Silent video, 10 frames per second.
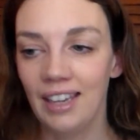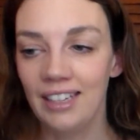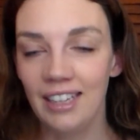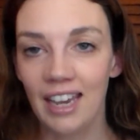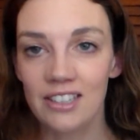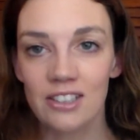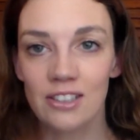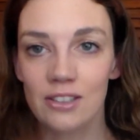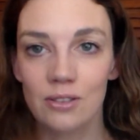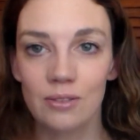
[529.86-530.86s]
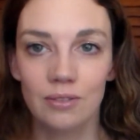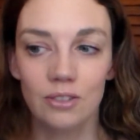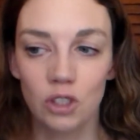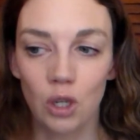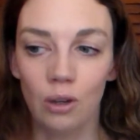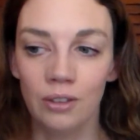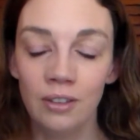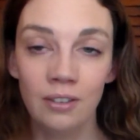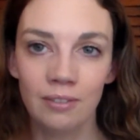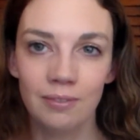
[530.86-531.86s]
and he asks
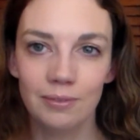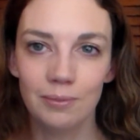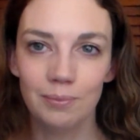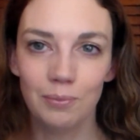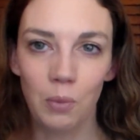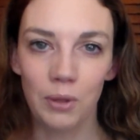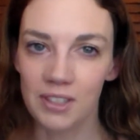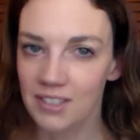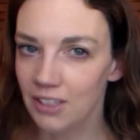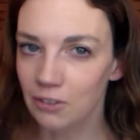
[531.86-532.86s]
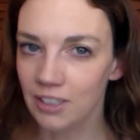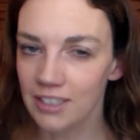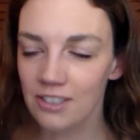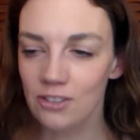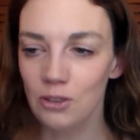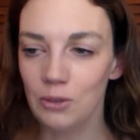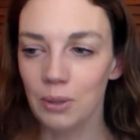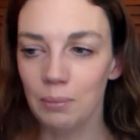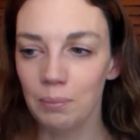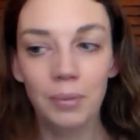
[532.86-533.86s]
John what the secret is
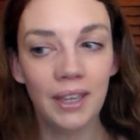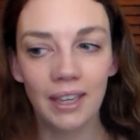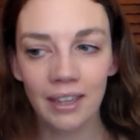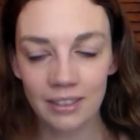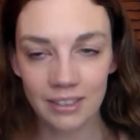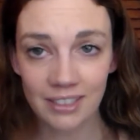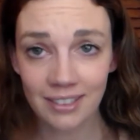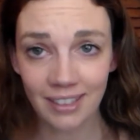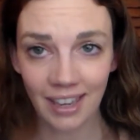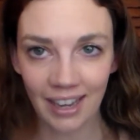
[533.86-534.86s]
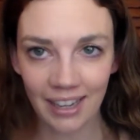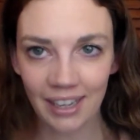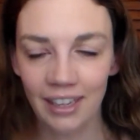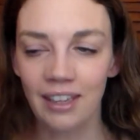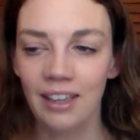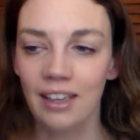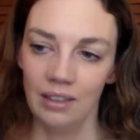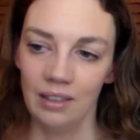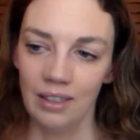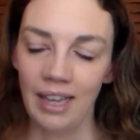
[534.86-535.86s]
to being a decent guy
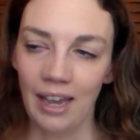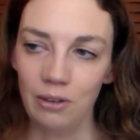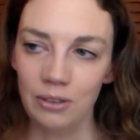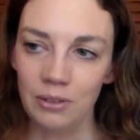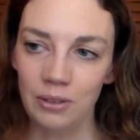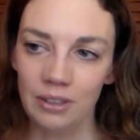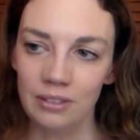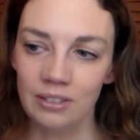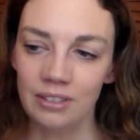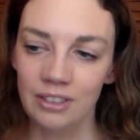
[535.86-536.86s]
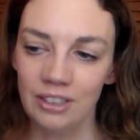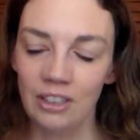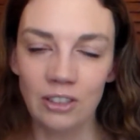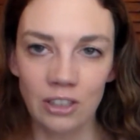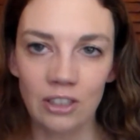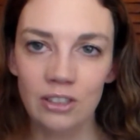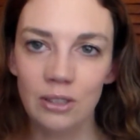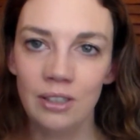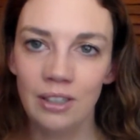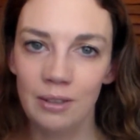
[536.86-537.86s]
and how to
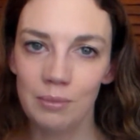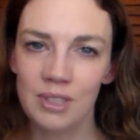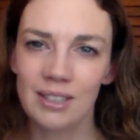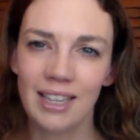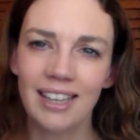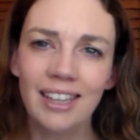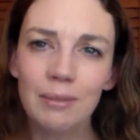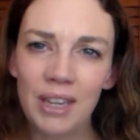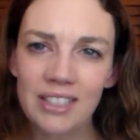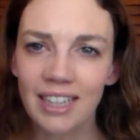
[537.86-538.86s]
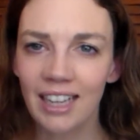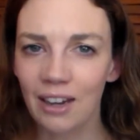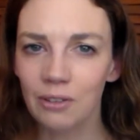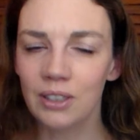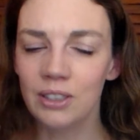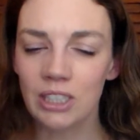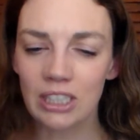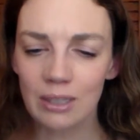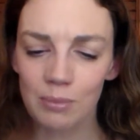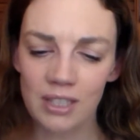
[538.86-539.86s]
conduct himself. I think basically how to
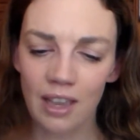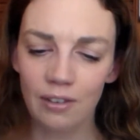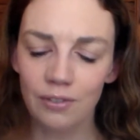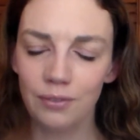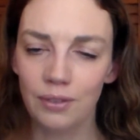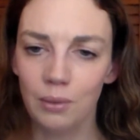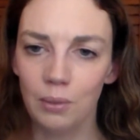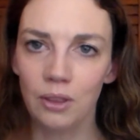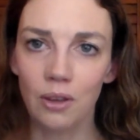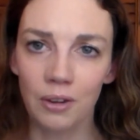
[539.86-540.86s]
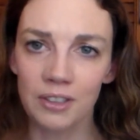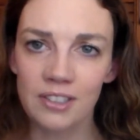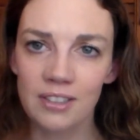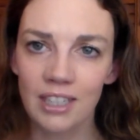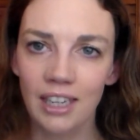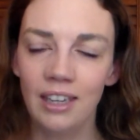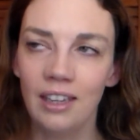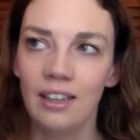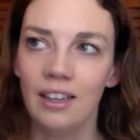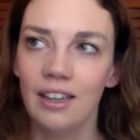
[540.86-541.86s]
conduct himself with honesty
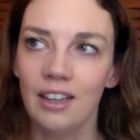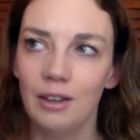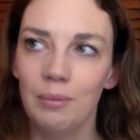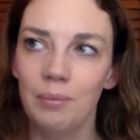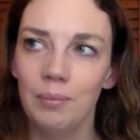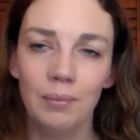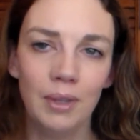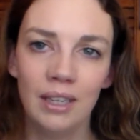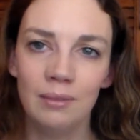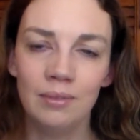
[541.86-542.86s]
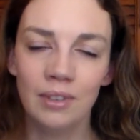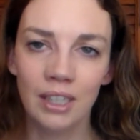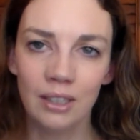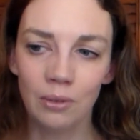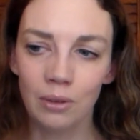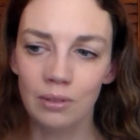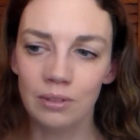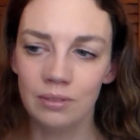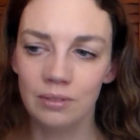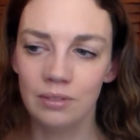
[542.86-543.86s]
in all